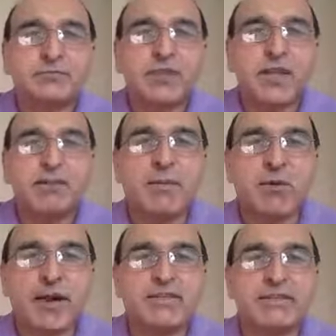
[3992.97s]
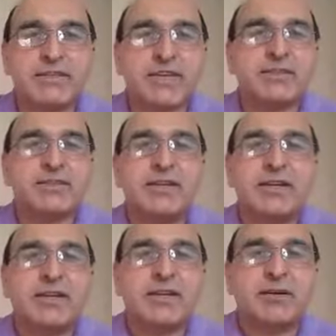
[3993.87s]
memorizing things,
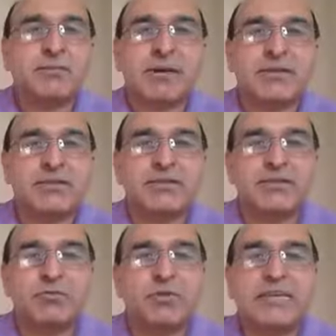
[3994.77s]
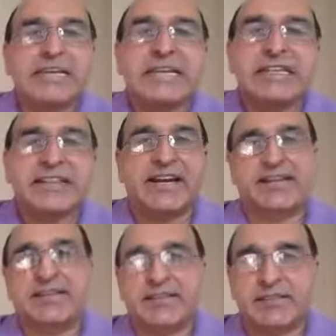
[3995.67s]
but we need
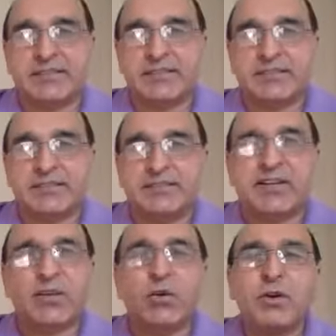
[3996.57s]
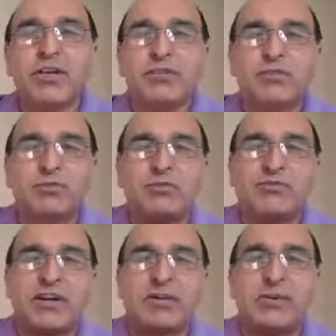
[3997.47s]
critical thinkers, not only
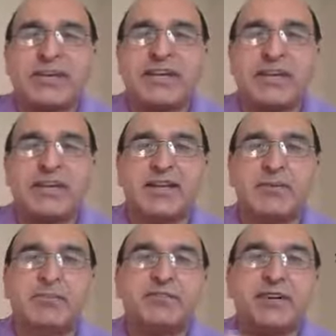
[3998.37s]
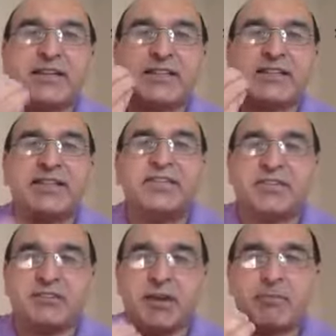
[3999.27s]
for your career, but for the country,
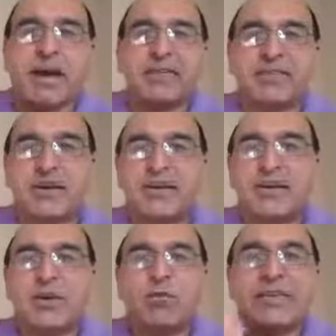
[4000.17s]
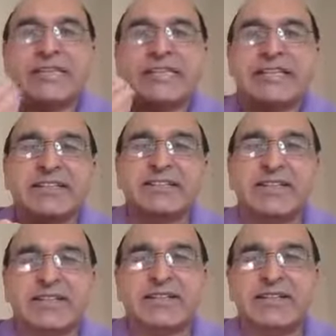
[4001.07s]
for Pakistan. We need
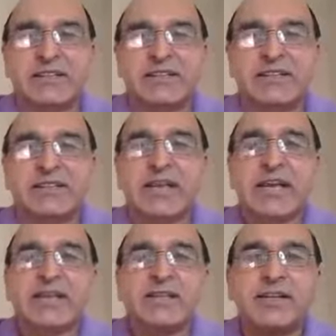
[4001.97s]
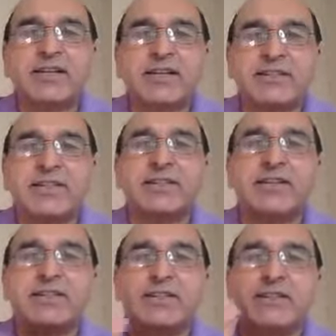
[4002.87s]
critical thinkers. Critical
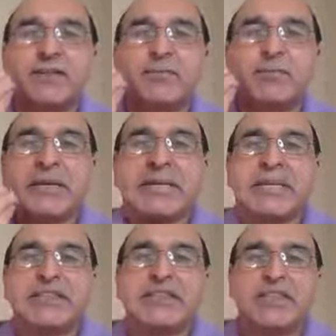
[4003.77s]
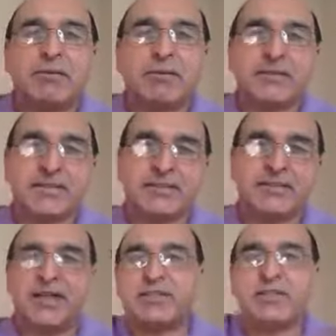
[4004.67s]
thinkers doesn't mean that they will be
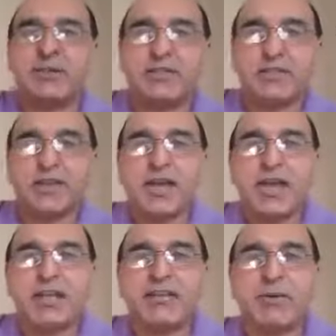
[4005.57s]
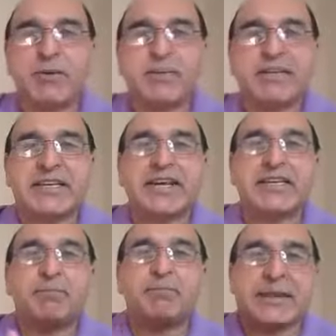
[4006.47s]
criticizing everything and they will be creating
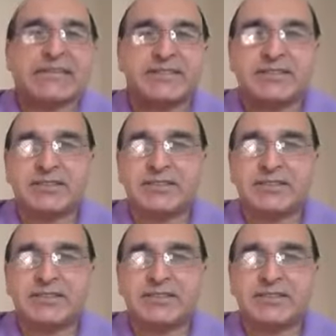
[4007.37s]
a mess.